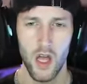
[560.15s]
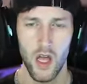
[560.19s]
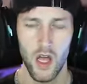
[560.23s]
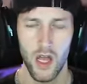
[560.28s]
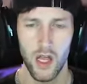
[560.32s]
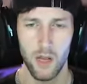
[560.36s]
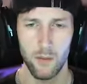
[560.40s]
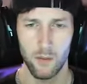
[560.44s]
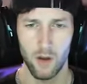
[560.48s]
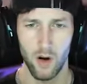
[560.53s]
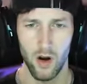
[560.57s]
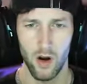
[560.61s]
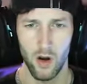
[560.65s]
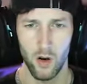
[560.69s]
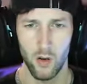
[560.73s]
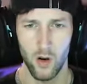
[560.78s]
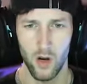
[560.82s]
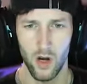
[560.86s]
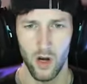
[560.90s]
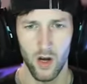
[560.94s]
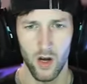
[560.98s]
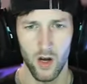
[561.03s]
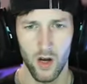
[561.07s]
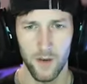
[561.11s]
Hey,
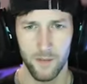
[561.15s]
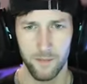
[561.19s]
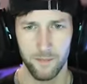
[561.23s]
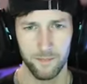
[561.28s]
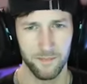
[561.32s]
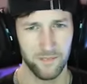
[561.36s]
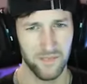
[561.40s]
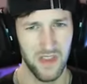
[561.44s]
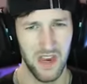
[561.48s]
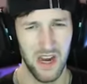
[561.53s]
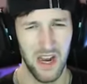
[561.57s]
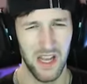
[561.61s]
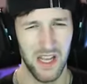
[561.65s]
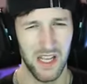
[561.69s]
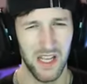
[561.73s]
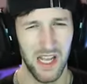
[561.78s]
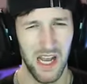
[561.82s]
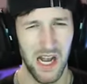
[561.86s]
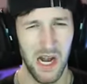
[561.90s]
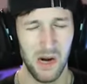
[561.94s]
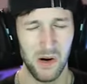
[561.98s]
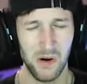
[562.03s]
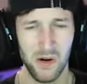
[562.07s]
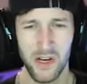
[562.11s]
bro. Um,
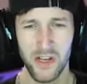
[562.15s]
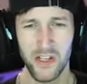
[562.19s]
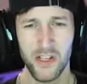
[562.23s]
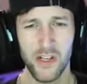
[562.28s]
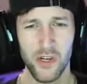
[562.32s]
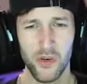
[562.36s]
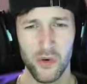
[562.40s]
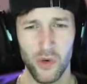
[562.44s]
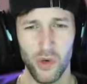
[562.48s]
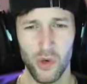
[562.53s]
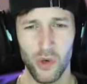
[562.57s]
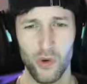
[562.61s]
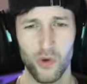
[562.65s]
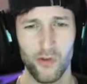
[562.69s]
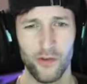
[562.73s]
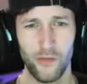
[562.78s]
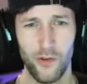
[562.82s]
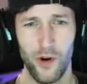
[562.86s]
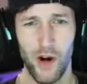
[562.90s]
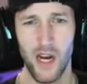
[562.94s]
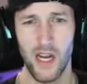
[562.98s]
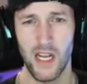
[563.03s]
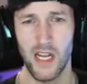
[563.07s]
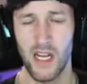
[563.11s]
how did you
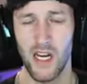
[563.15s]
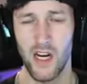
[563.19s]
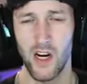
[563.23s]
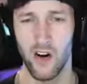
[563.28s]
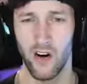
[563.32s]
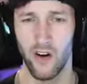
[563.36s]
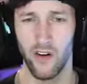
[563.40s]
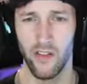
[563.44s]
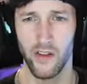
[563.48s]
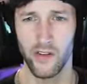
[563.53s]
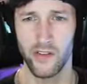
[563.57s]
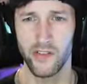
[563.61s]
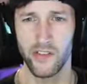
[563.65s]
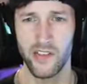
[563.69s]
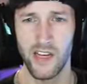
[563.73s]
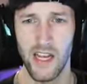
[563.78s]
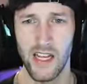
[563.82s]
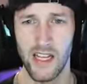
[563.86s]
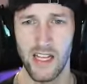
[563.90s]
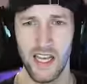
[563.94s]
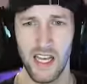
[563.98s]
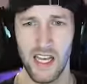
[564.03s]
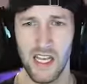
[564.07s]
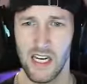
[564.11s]
oof right here? The
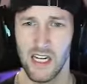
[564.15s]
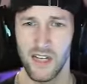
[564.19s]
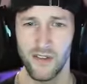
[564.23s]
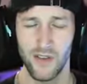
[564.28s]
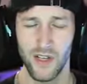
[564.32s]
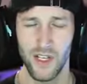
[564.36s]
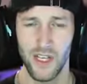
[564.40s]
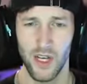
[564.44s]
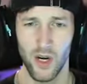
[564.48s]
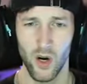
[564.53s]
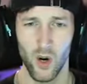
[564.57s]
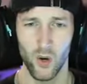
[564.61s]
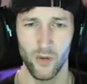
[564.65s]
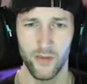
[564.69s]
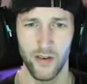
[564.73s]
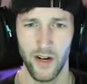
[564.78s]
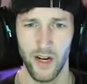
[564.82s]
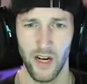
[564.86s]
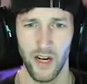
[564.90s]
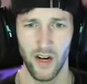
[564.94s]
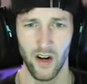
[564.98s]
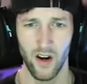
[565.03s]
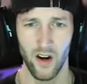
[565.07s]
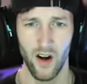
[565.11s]
snake can't even get
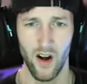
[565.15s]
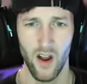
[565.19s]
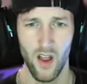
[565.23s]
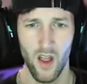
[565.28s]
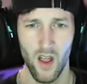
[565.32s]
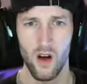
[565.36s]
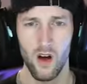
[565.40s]
over here.